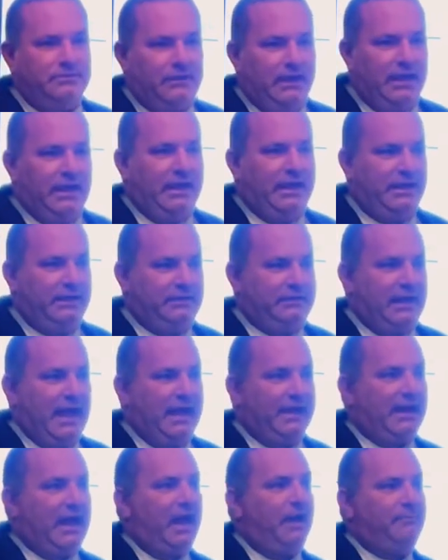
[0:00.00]
And
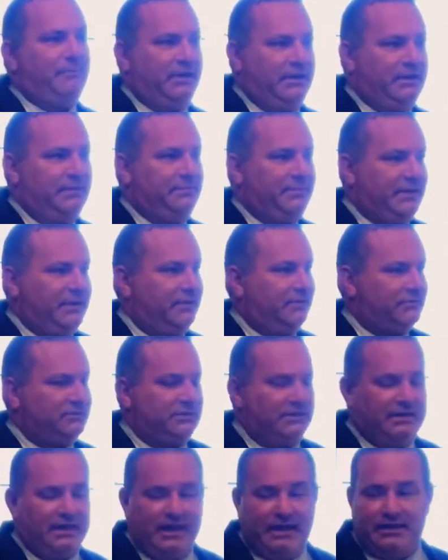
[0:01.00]
that got me to be here
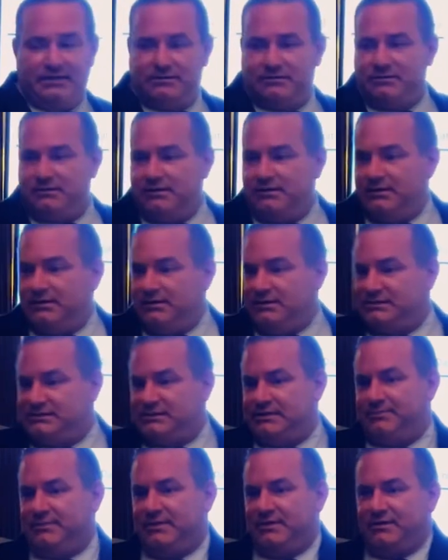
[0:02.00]
today. And
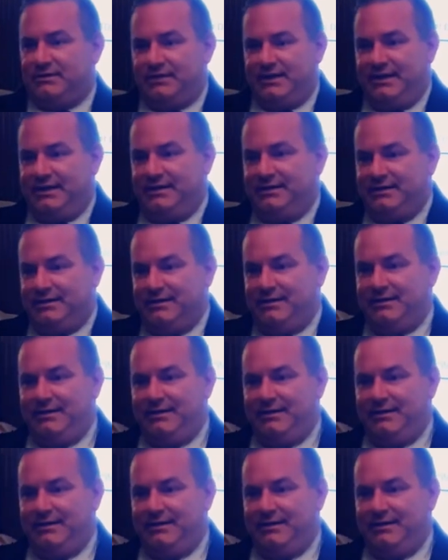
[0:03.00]
similarly,